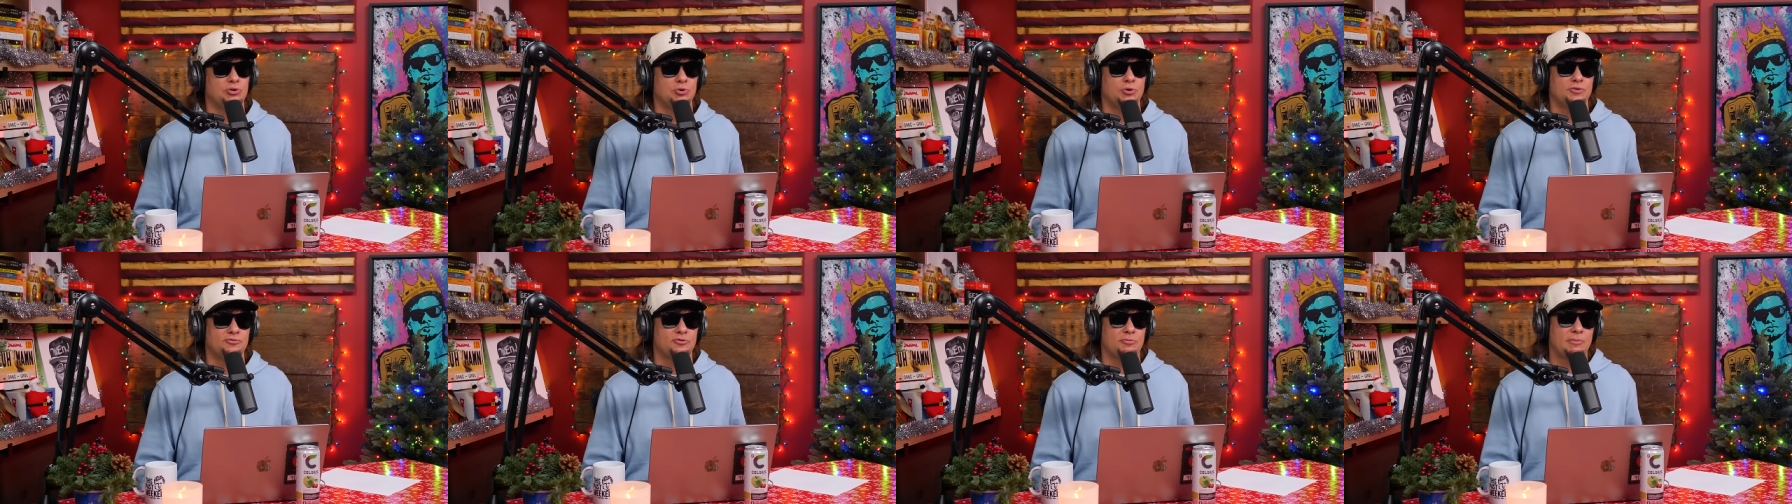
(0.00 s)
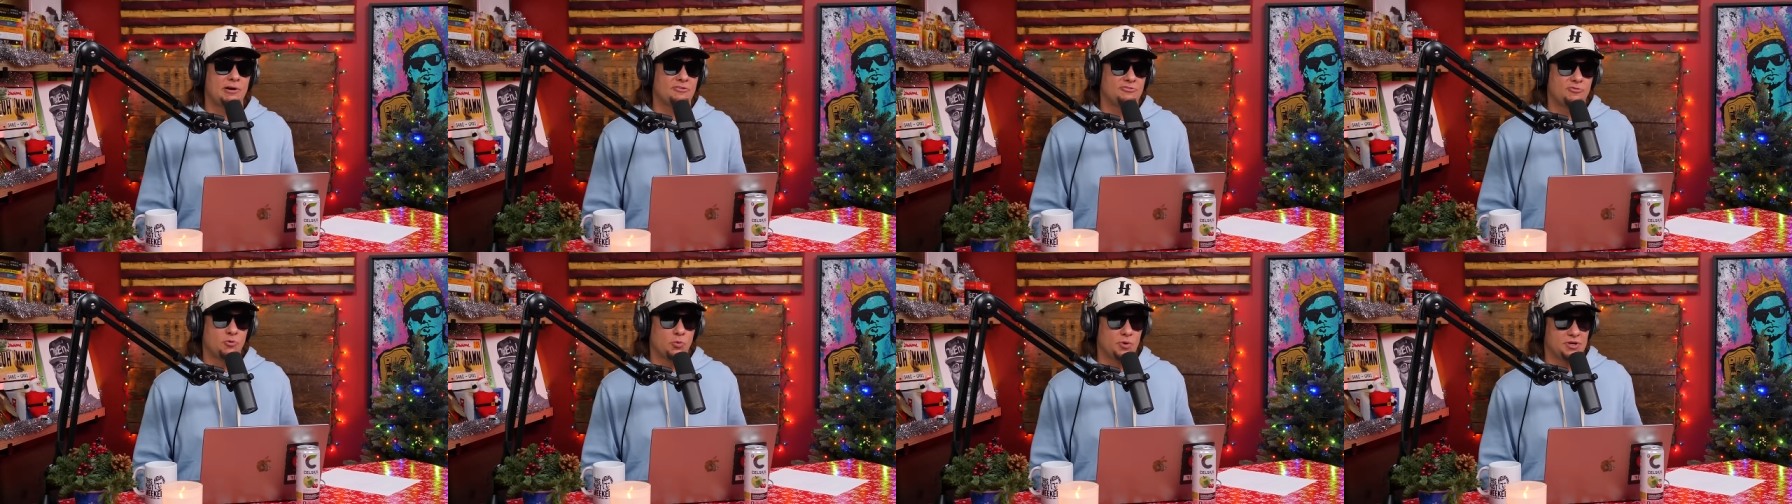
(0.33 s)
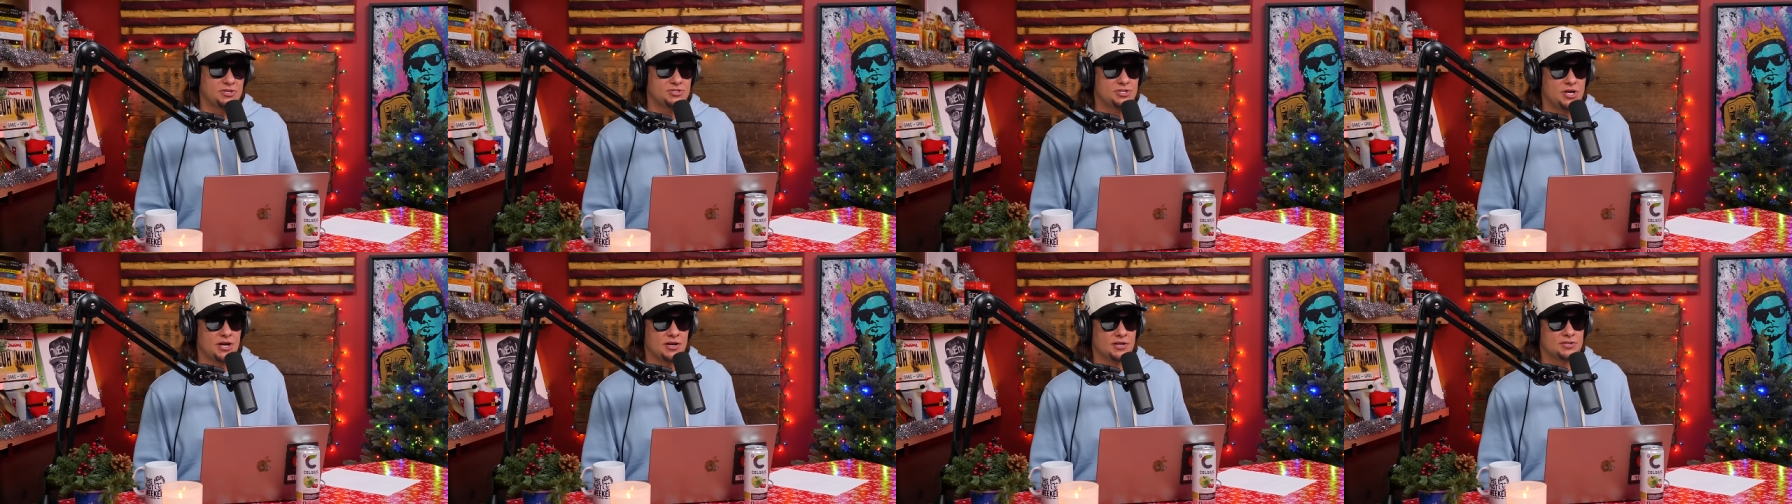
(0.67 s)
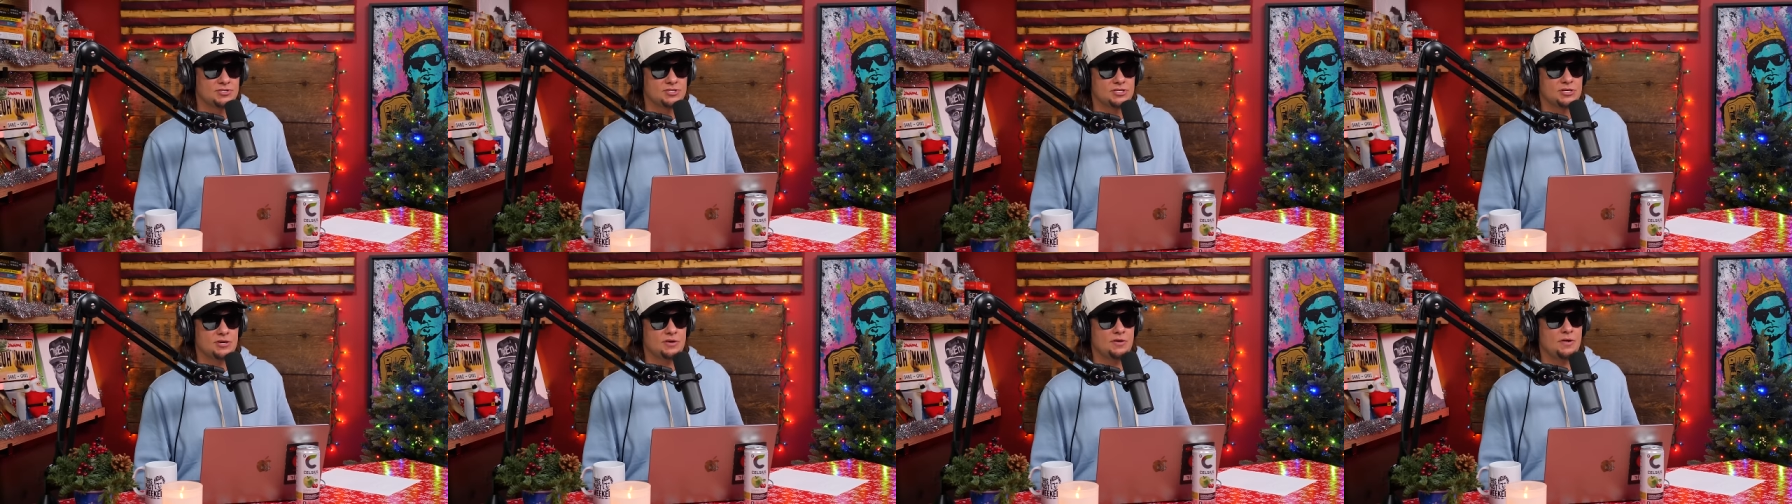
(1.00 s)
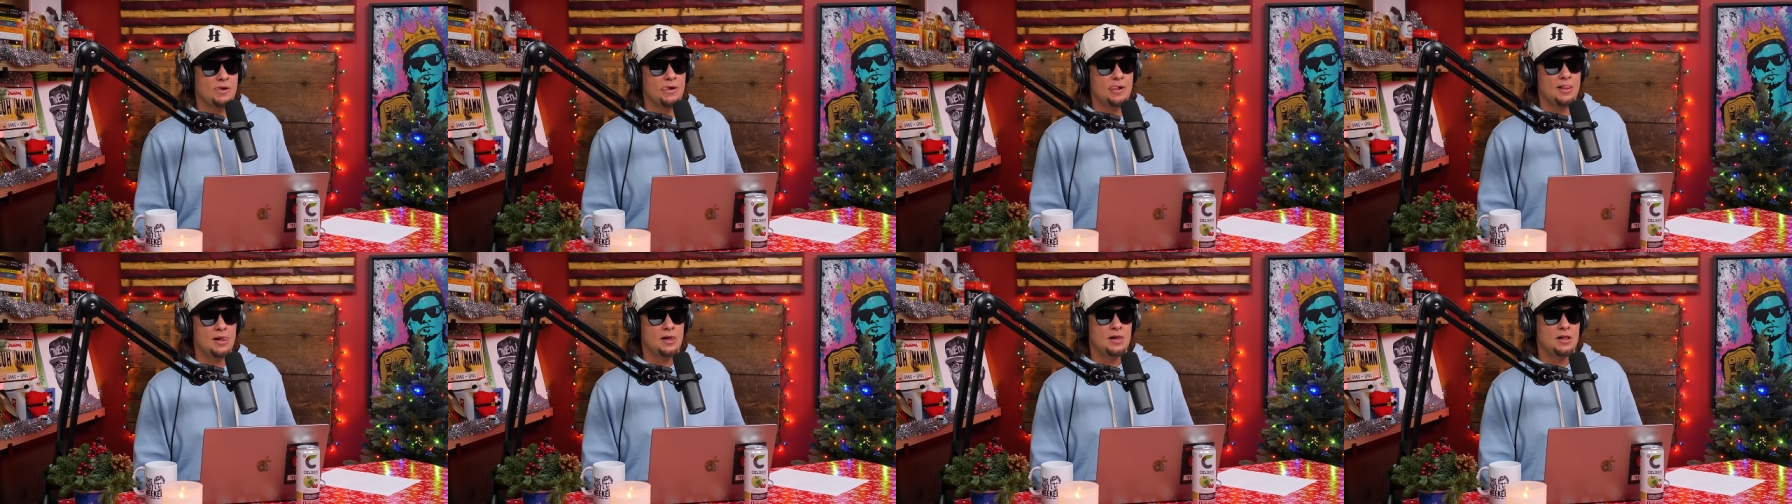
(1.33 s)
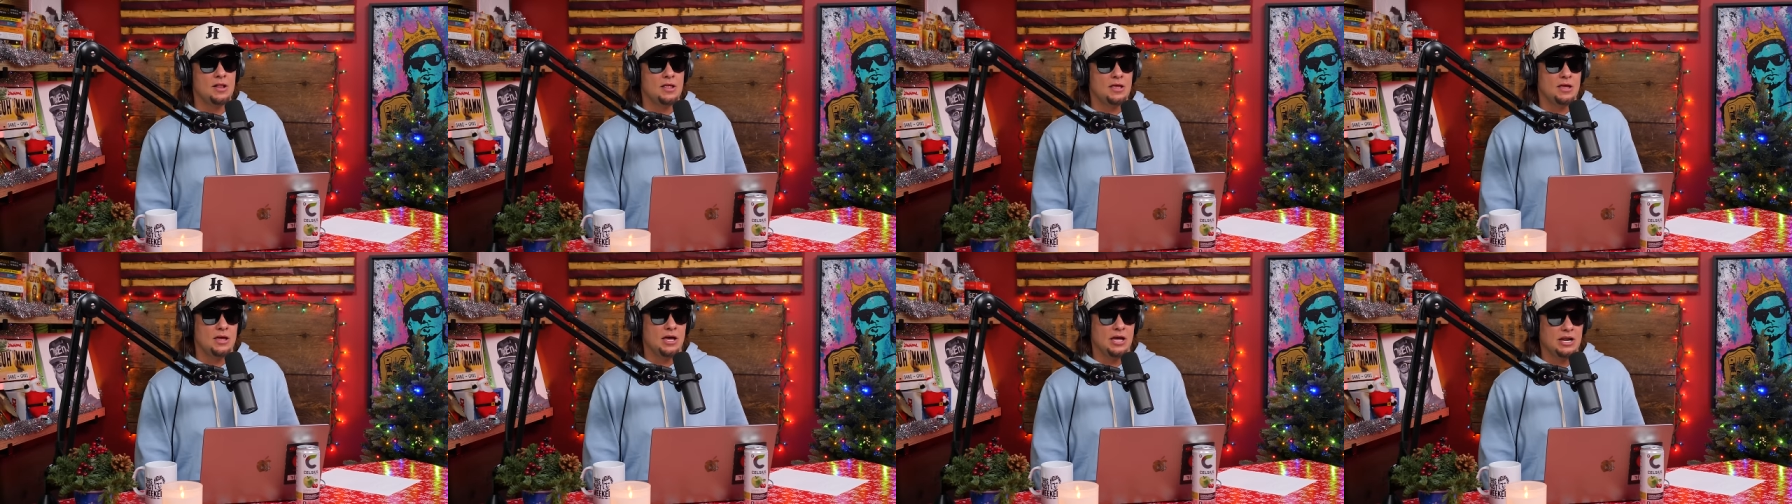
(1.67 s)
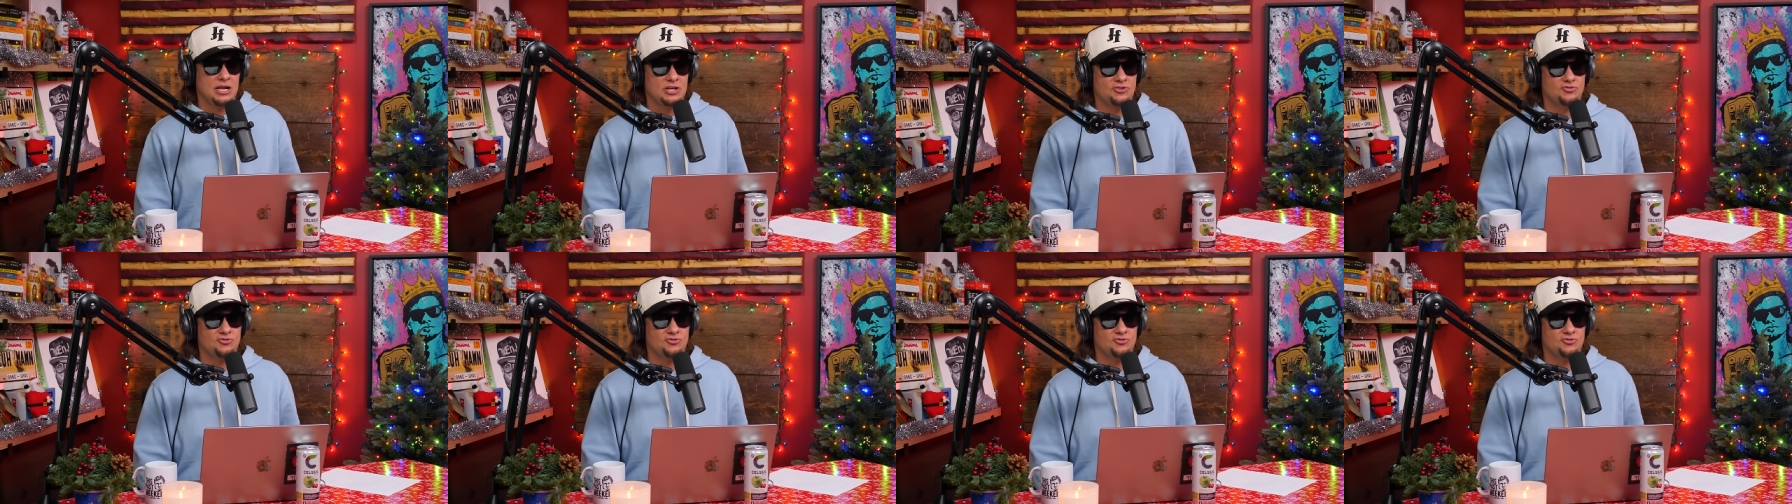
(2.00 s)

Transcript: do it for about 40 seconds and